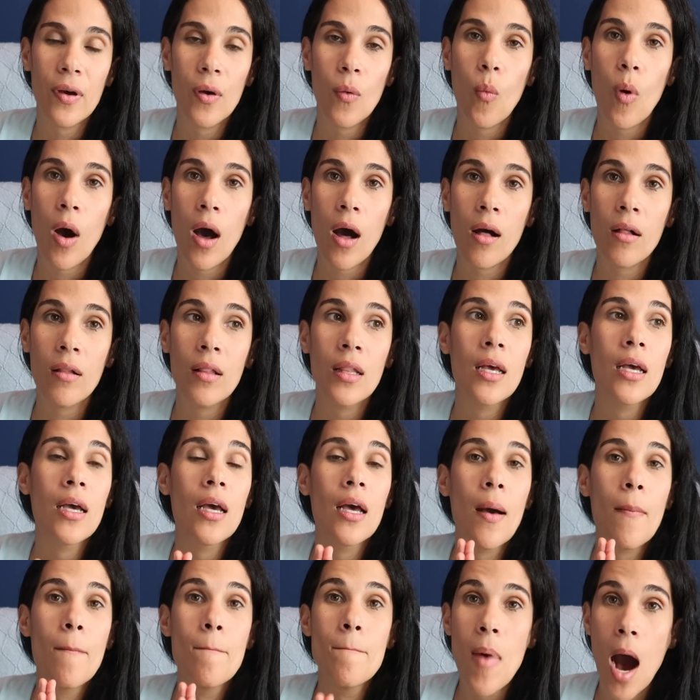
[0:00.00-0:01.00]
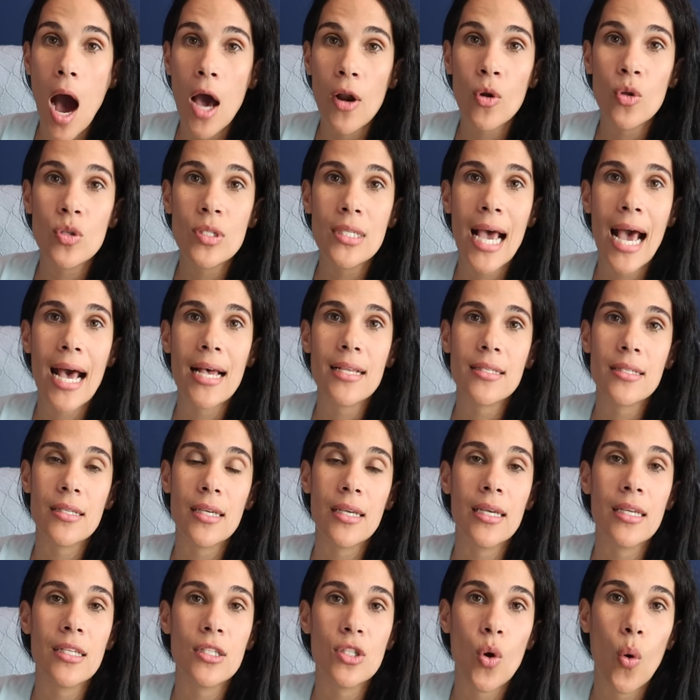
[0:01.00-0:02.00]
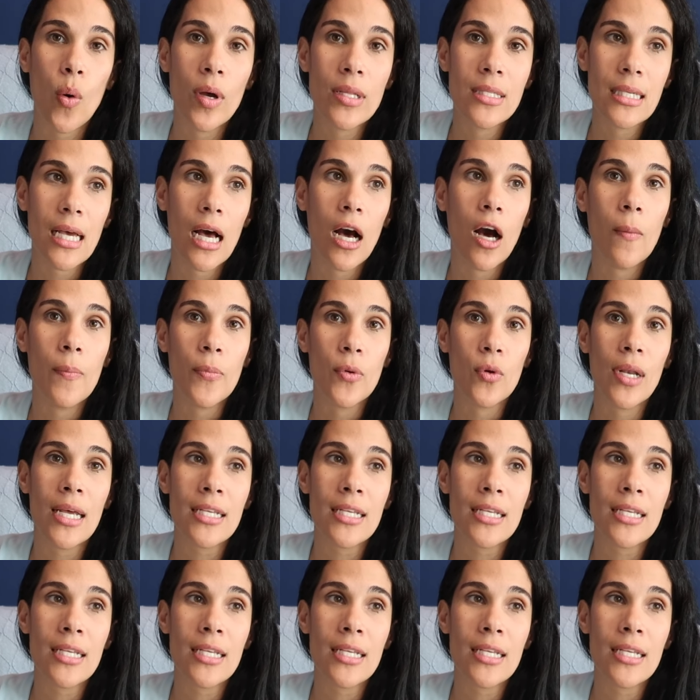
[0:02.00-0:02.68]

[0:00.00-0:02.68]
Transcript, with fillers: Well, monotasking is going to help you.